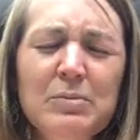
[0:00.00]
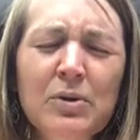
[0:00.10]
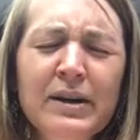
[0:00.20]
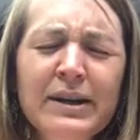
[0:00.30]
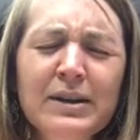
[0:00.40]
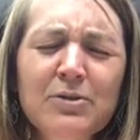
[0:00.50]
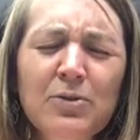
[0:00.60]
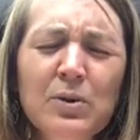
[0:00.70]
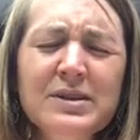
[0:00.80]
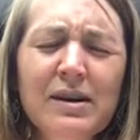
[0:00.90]
We pray
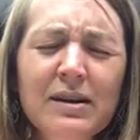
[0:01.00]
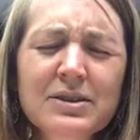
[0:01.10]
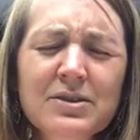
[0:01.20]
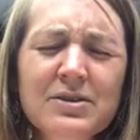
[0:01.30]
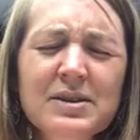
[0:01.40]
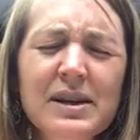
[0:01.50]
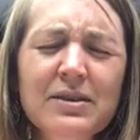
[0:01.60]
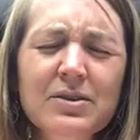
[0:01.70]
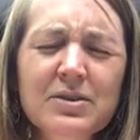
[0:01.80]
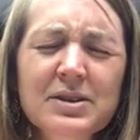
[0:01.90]
for doctors
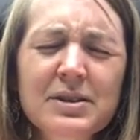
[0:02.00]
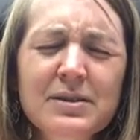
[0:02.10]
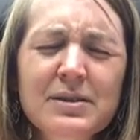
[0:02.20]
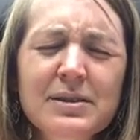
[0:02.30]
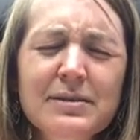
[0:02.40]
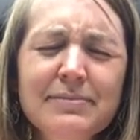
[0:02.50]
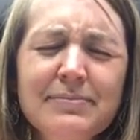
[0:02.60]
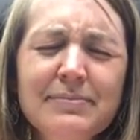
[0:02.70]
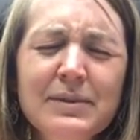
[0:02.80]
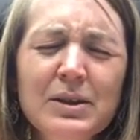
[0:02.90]
and nurses
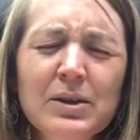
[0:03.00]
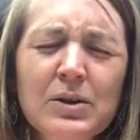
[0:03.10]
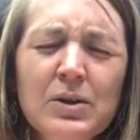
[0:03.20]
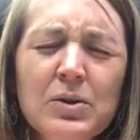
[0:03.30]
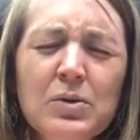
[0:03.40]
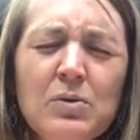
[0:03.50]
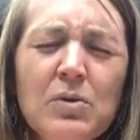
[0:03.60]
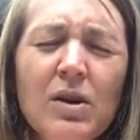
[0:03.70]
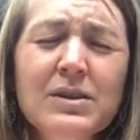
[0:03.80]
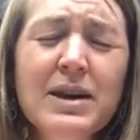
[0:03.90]

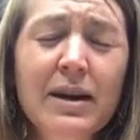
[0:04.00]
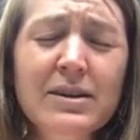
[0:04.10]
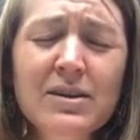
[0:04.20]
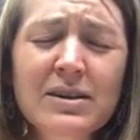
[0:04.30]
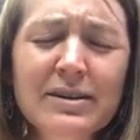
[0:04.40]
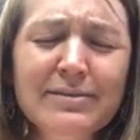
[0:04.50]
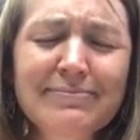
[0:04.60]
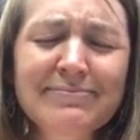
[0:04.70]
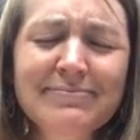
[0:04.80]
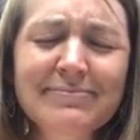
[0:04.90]
who are tired.
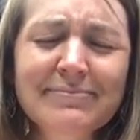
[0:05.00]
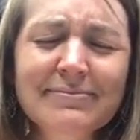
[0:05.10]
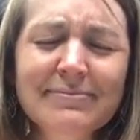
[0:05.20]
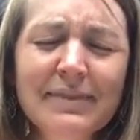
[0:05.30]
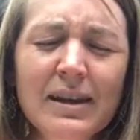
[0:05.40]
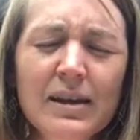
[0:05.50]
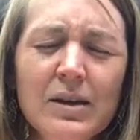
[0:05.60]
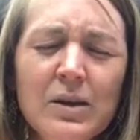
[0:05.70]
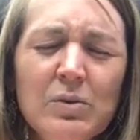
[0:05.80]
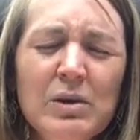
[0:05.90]

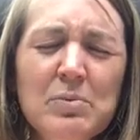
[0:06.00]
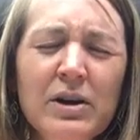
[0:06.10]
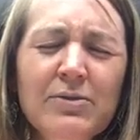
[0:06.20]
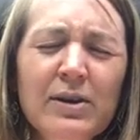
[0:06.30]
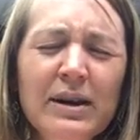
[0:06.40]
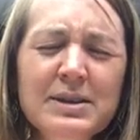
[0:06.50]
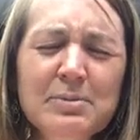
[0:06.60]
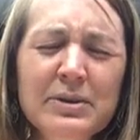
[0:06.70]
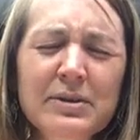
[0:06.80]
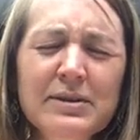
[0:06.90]
We pray for
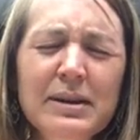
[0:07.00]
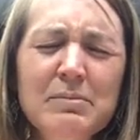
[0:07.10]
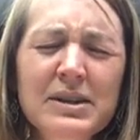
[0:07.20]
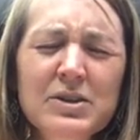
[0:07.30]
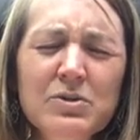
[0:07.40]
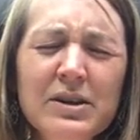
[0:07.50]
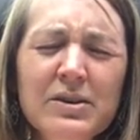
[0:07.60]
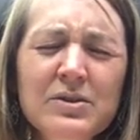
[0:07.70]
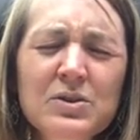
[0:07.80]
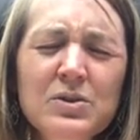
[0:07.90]
hospital
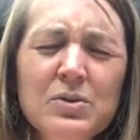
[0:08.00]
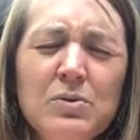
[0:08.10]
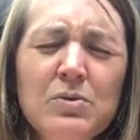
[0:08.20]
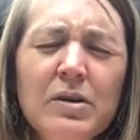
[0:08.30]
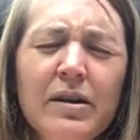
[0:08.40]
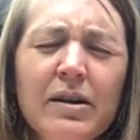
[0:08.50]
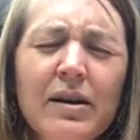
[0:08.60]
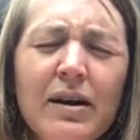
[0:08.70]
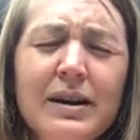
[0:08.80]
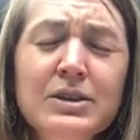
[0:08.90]
administrators who
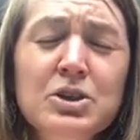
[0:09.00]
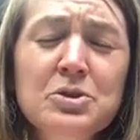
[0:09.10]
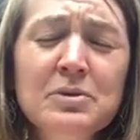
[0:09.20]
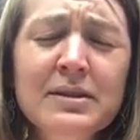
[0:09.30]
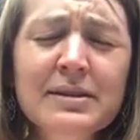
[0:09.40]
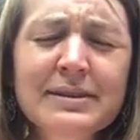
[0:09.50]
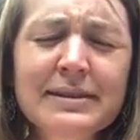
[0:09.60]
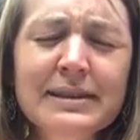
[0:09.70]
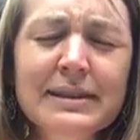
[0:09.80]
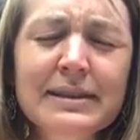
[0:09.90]
are unsure